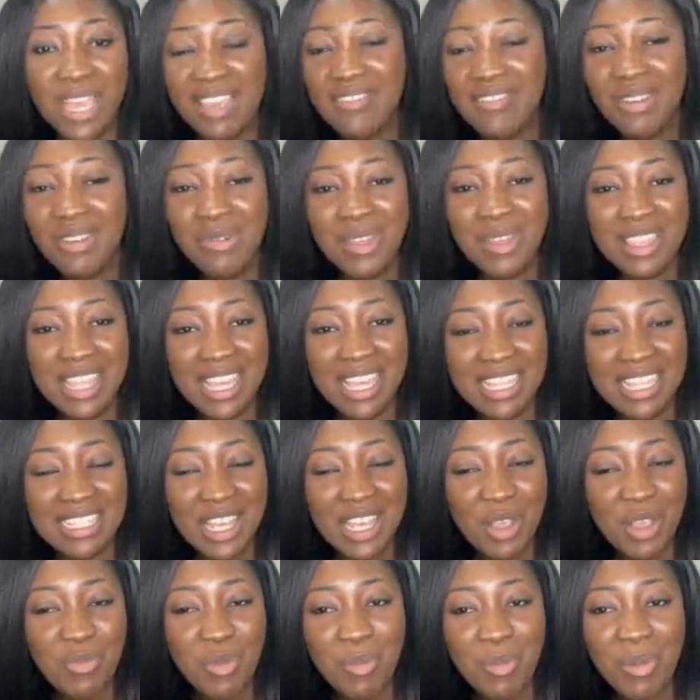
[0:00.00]
But even with
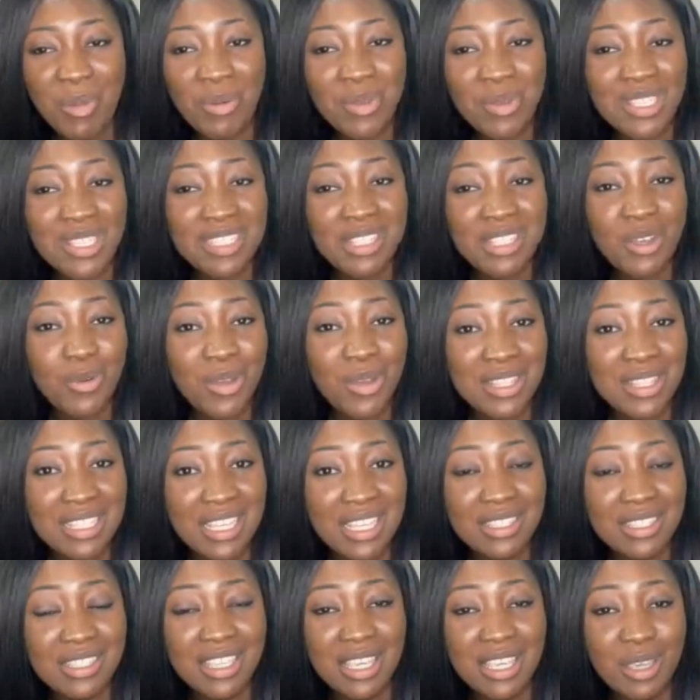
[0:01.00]
that, I remember we still
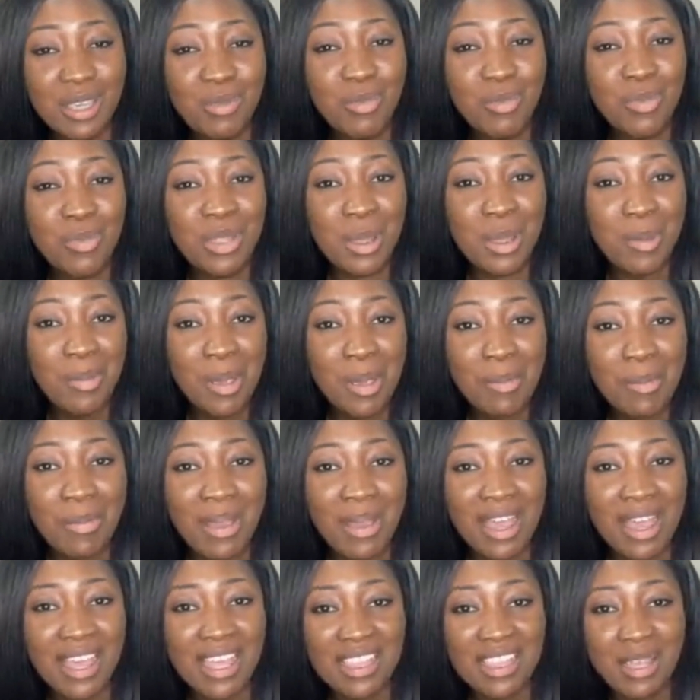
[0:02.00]
wanted to keep the
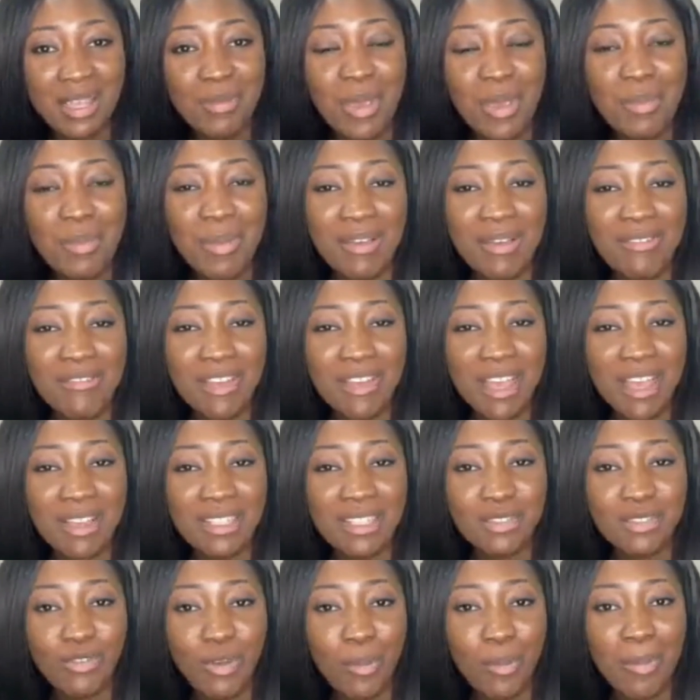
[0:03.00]
paper
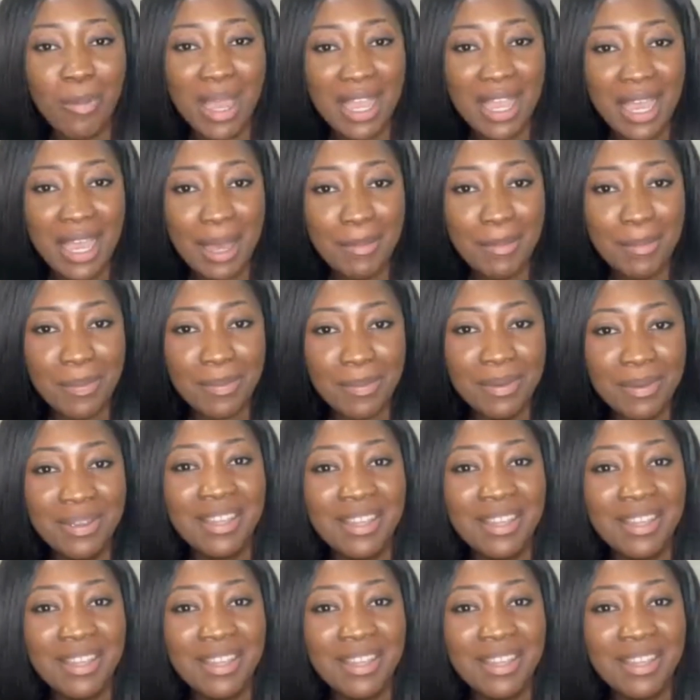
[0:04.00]
files for backup.